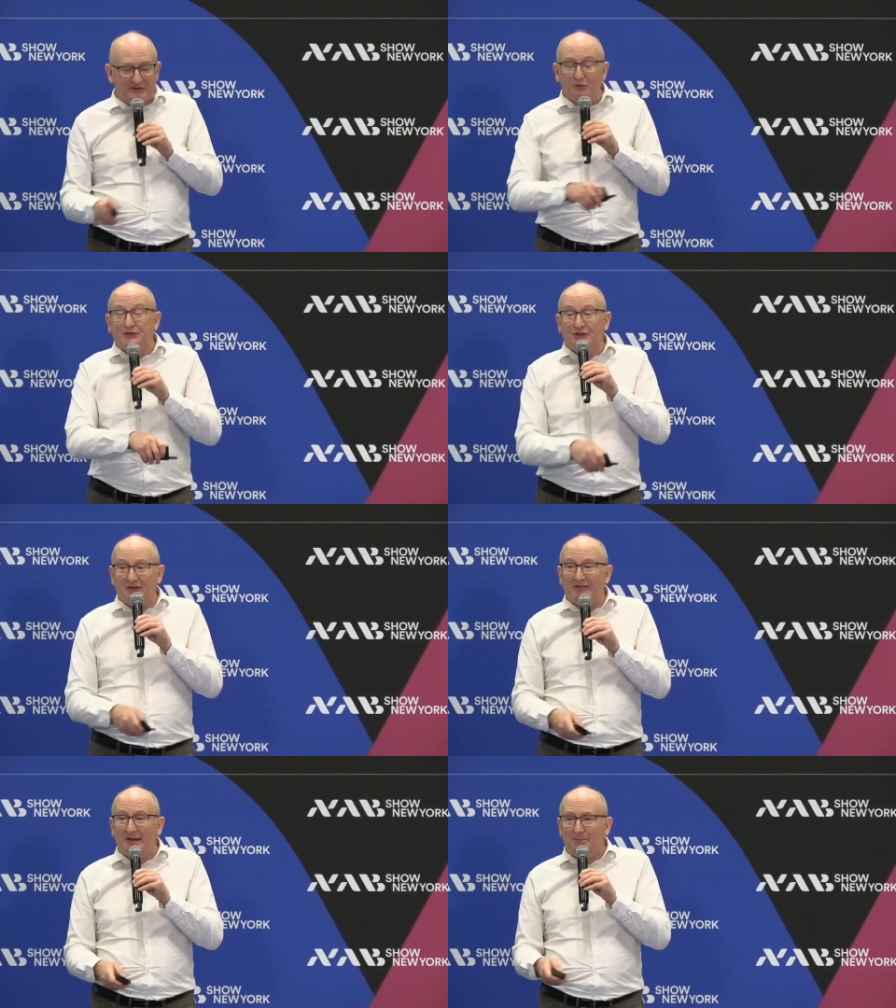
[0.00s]
It's also
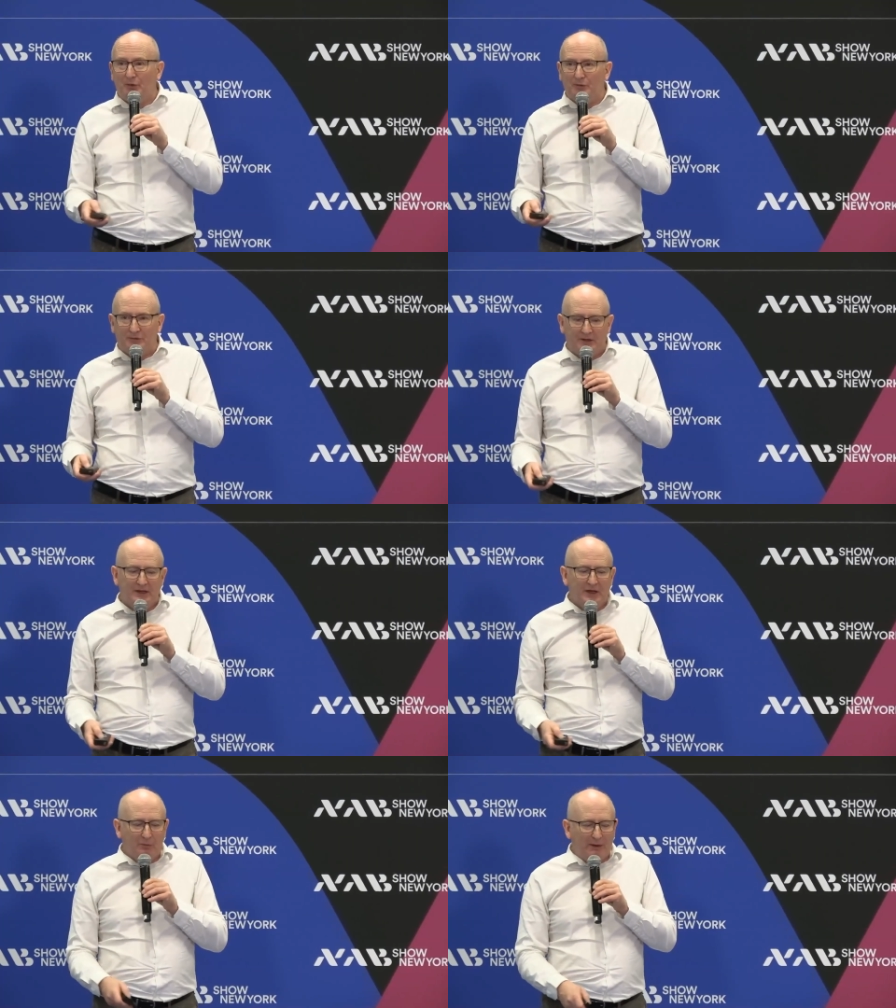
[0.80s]
very important
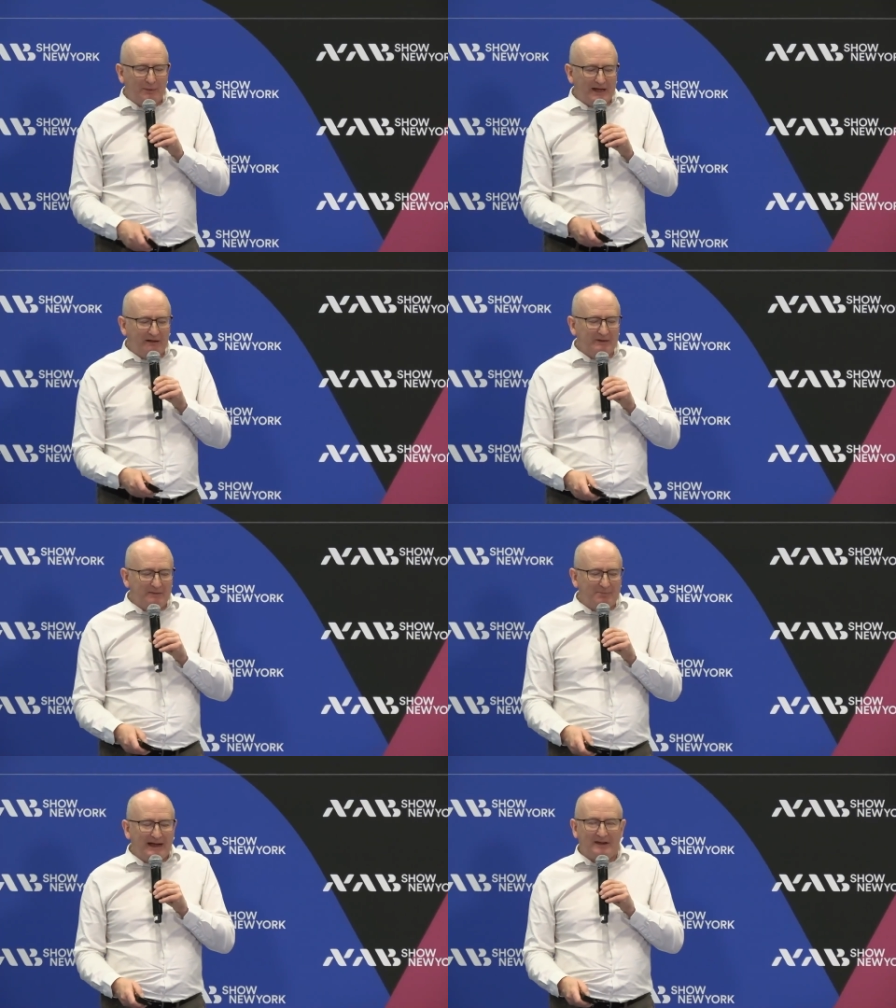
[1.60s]
when we're
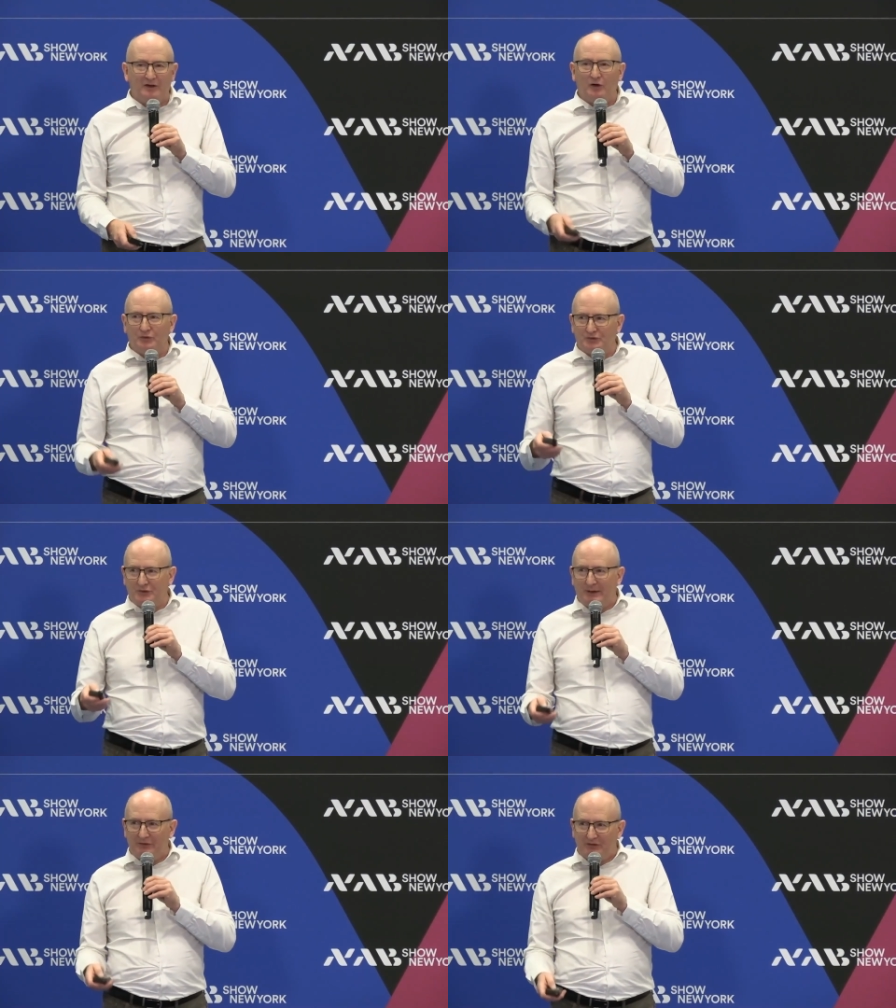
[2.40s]
coming back on
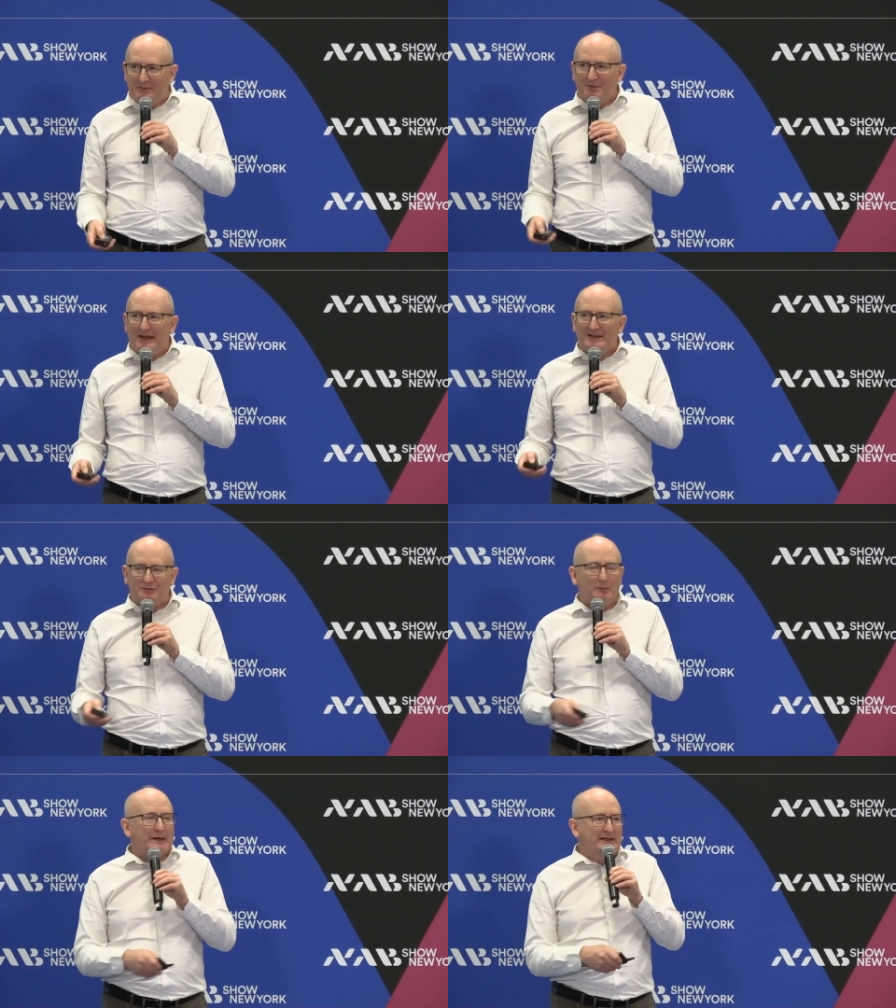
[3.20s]
doing
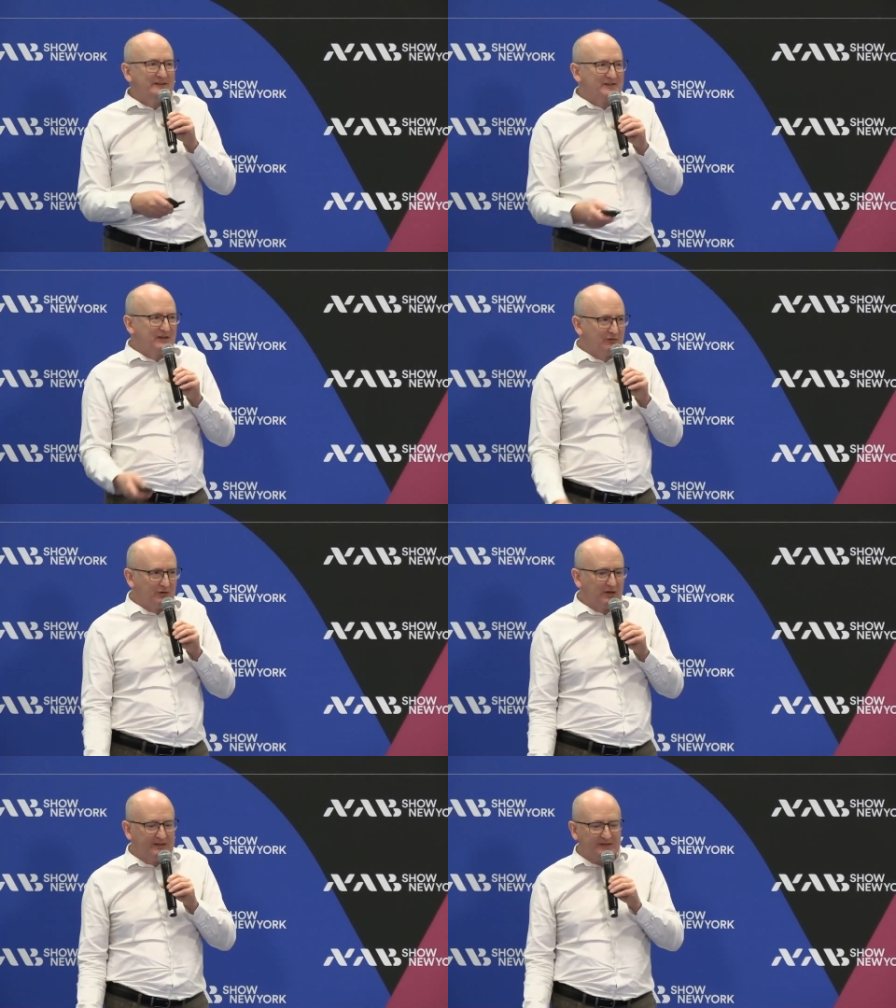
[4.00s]
replays, when we need to
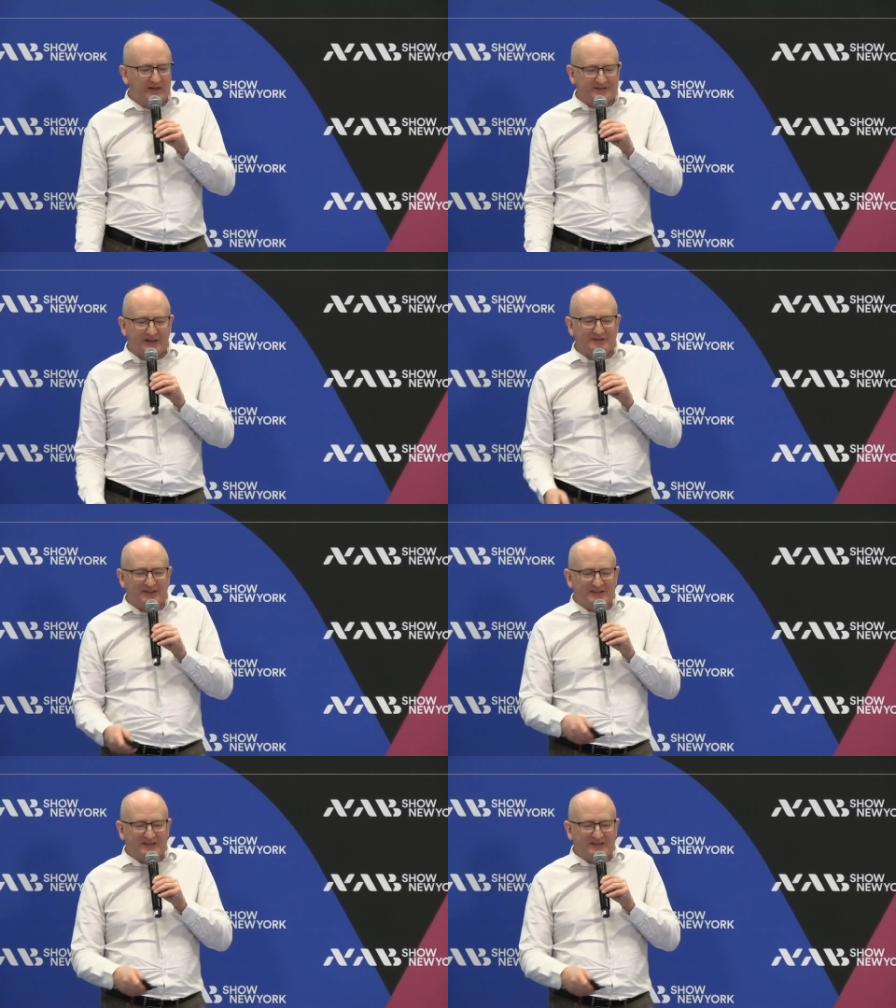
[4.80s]
synchronize ISOs,